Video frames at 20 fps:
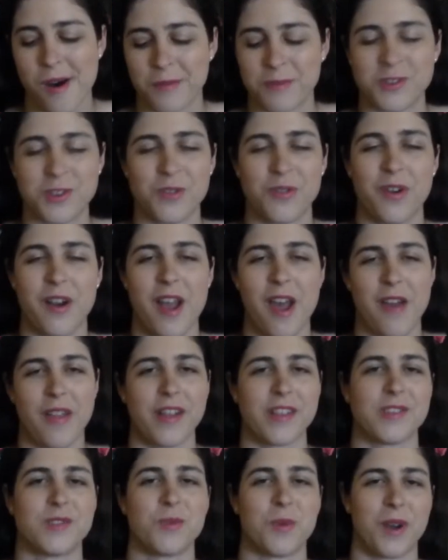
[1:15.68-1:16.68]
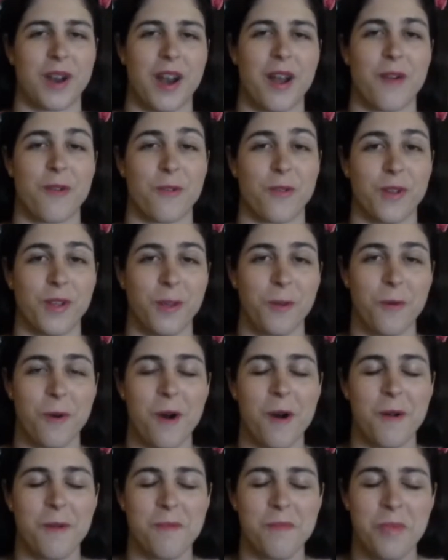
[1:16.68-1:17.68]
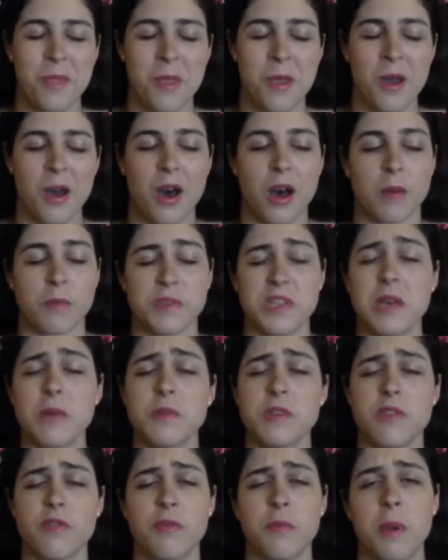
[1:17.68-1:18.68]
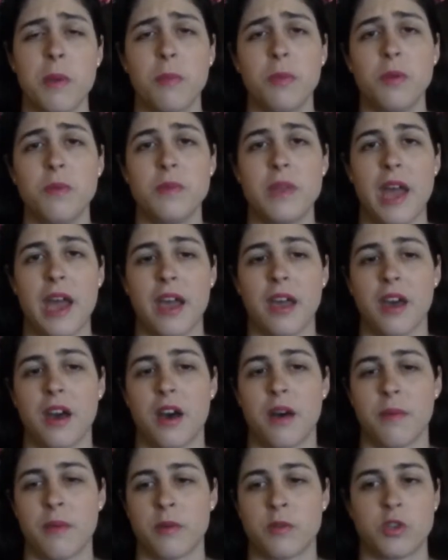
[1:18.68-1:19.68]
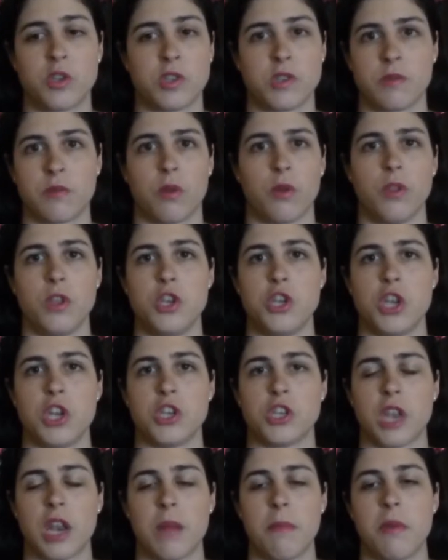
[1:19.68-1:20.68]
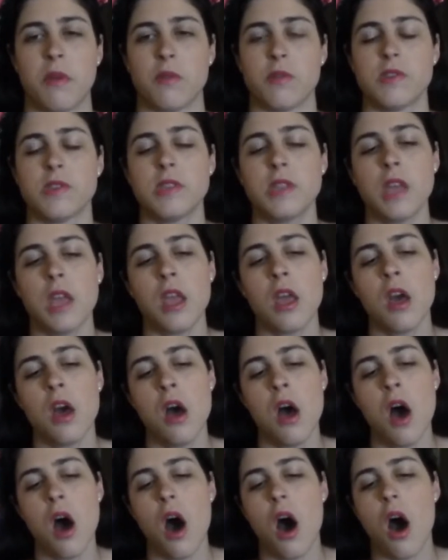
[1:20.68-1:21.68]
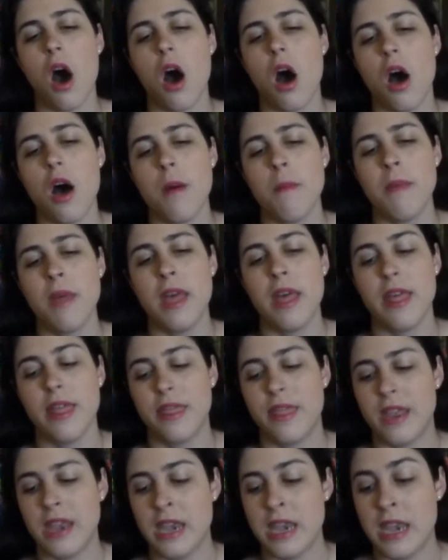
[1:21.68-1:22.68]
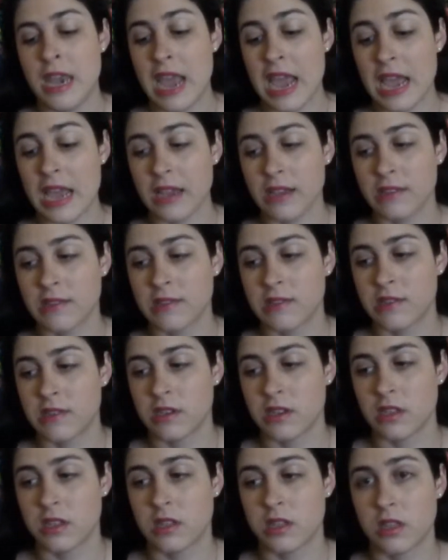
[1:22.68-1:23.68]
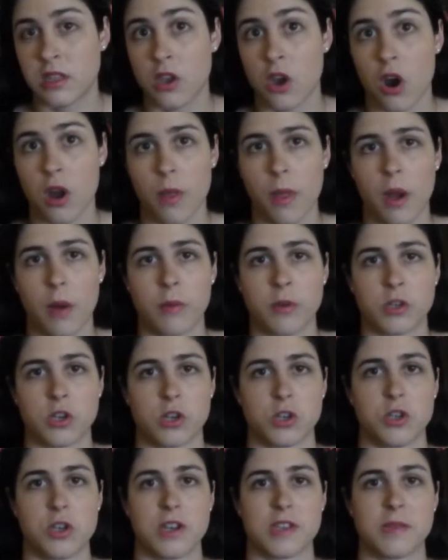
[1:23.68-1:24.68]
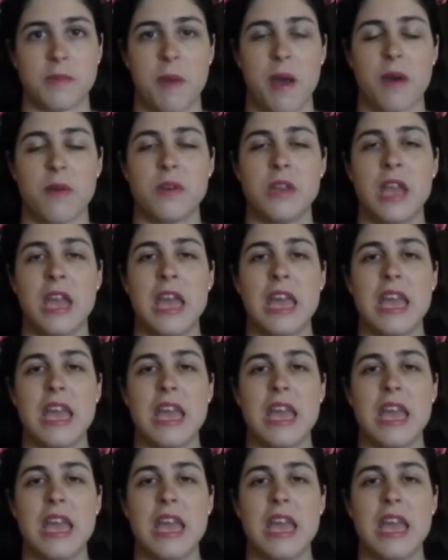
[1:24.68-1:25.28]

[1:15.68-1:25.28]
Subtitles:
So for now, that's working out really well. So that was it for my Bloom deck. That was just the only change that I made recently. The next card that I want to talk to you guys about